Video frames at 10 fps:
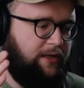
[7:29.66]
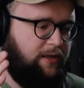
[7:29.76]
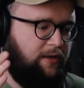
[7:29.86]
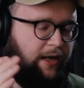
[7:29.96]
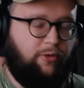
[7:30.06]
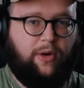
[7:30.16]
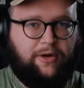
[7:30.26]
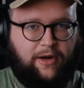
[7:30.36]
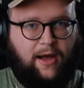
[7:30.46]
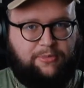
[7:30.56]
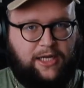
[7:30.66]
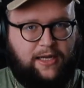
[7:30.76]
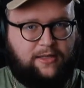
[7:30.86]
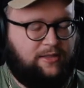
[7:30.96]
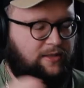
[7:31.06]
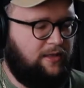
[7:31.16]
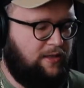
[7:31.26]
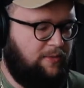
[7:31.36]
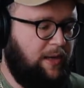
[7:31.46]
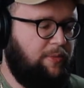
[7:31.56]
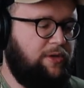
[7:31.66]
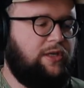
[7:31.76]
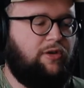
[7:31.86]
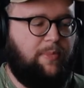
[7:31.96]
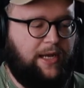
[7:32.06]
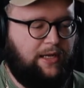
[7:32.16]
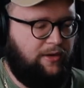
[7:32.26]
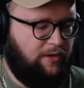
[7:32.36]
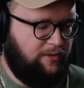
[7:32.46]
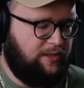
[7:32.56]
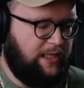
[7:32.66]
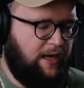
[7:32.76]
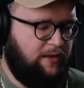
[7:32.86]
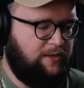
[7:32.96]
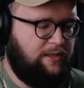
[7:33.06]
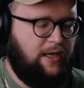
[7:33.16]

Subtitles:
like weird objects to make music or making your own sounds,